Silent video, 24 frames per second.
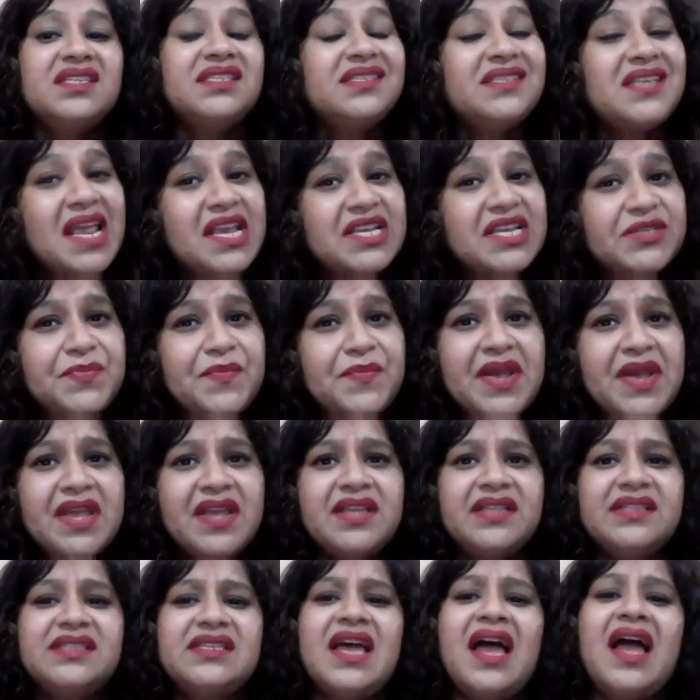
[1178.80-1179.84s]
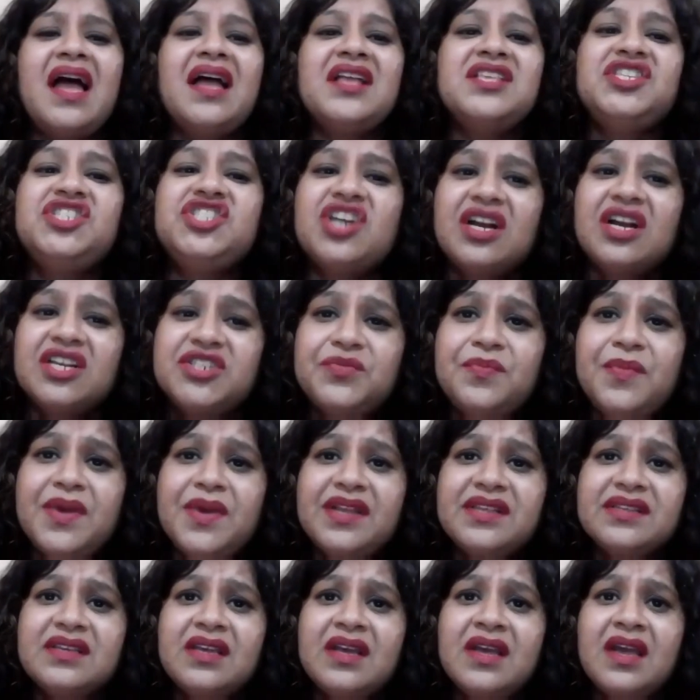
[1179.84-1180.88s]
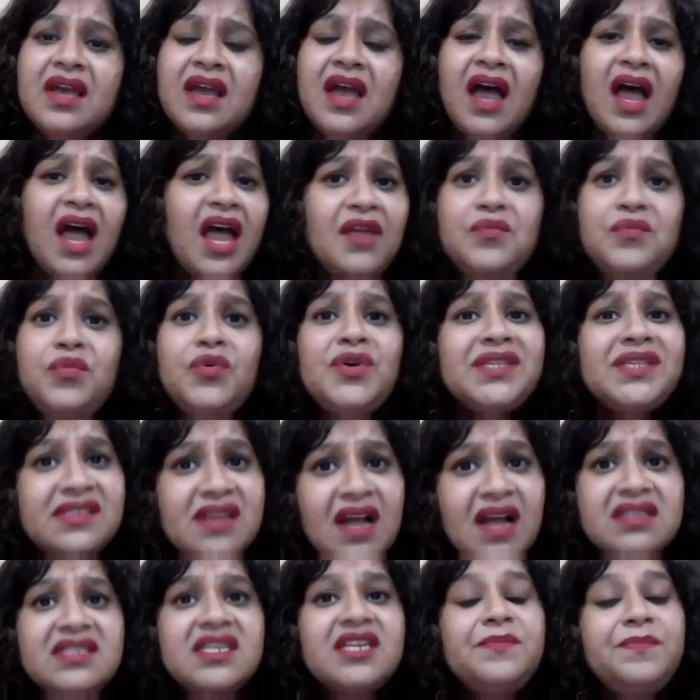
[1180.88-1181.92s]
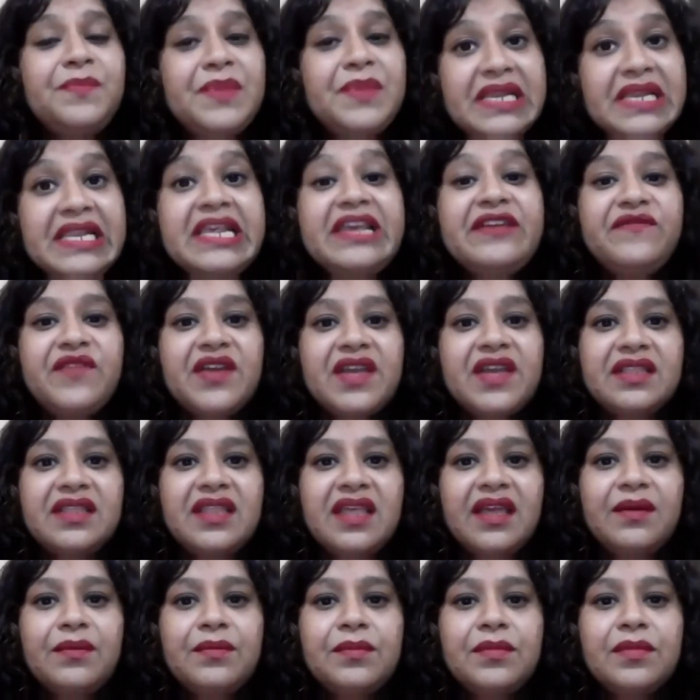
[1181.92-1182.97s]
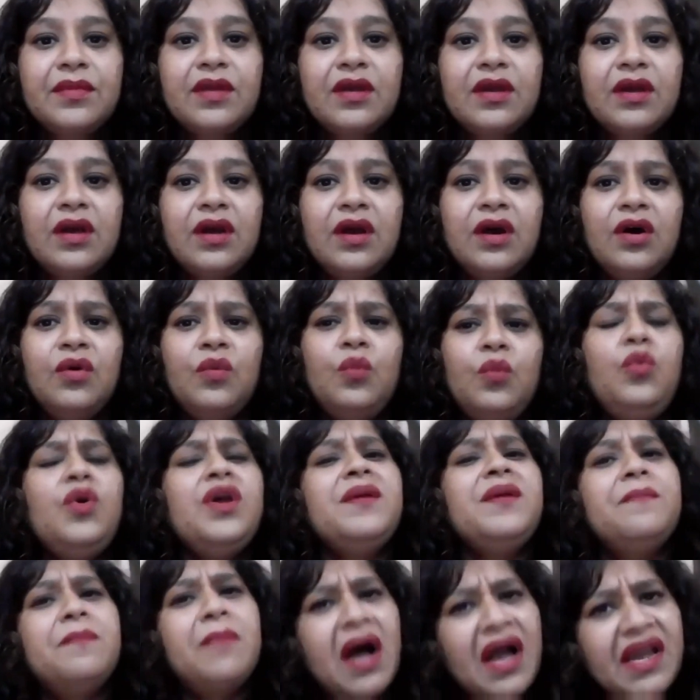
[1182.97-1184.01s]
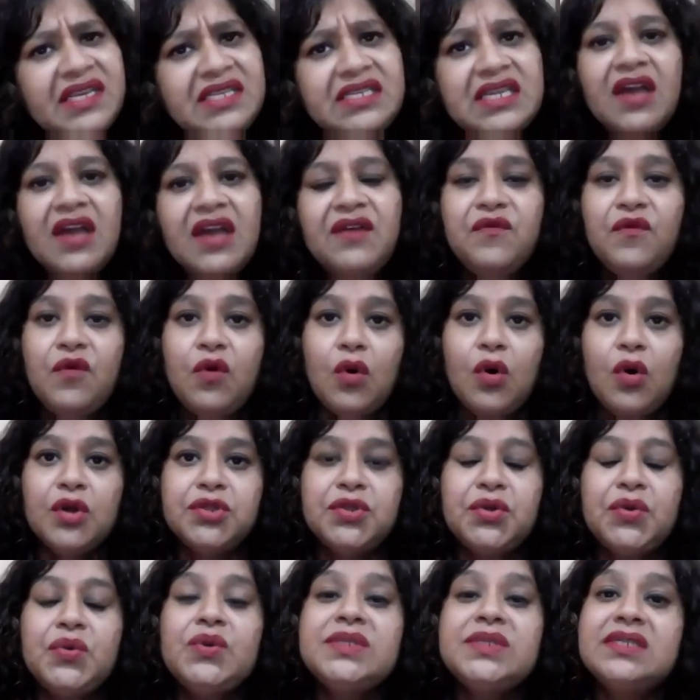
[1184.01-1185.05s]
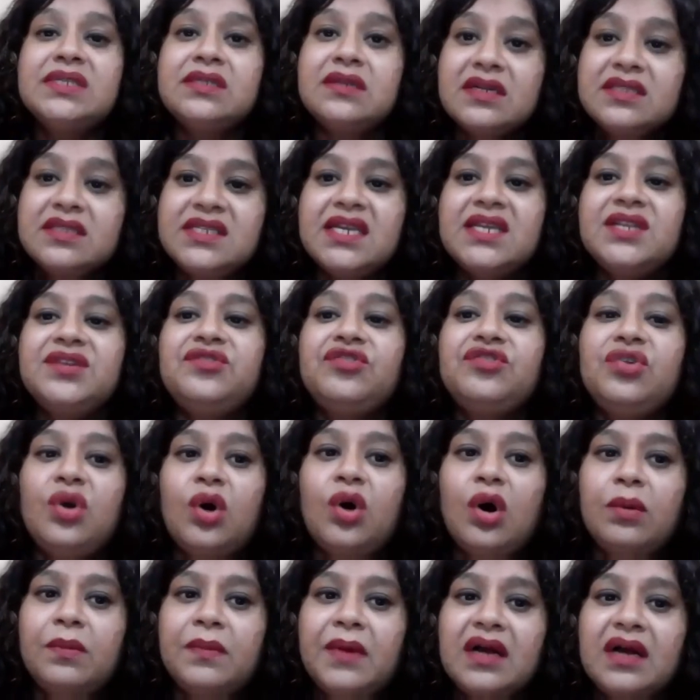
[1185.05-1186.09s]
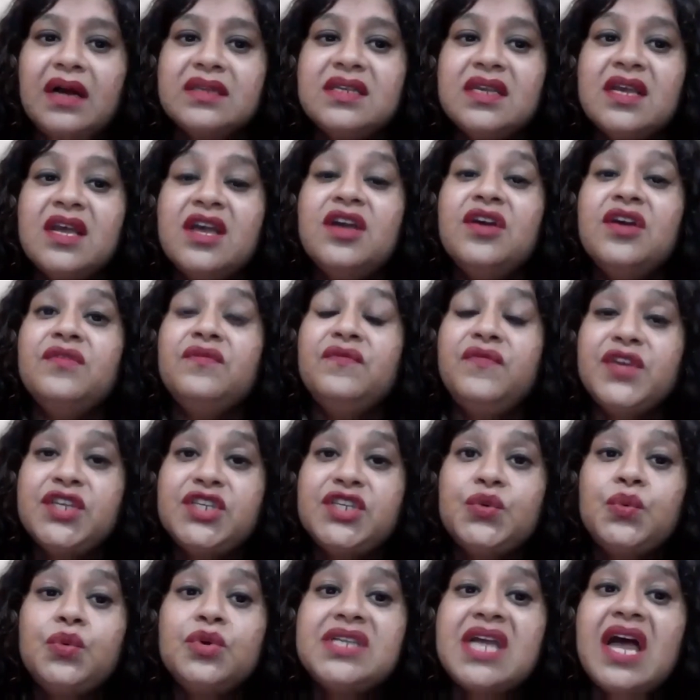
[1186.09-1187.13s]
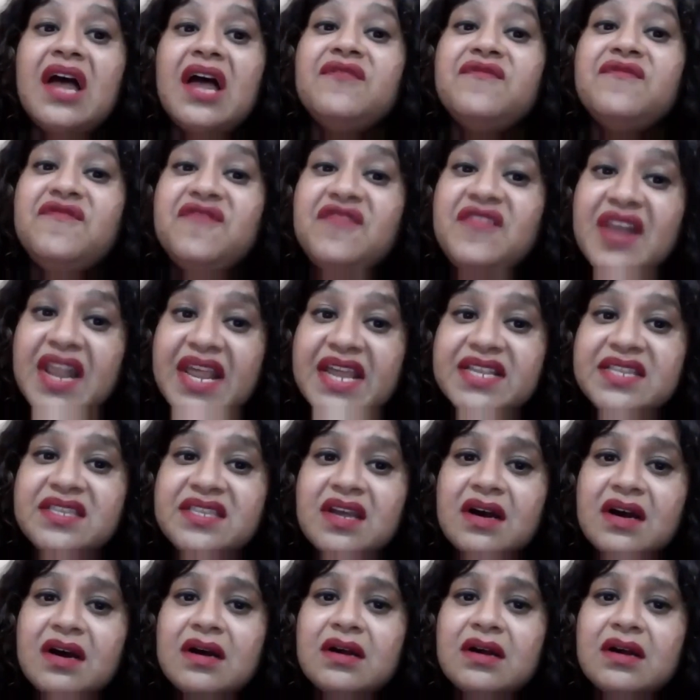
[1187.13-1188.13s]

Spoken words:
statements and judgments, and we started believing them. We might have gone through certain traumas, which would have led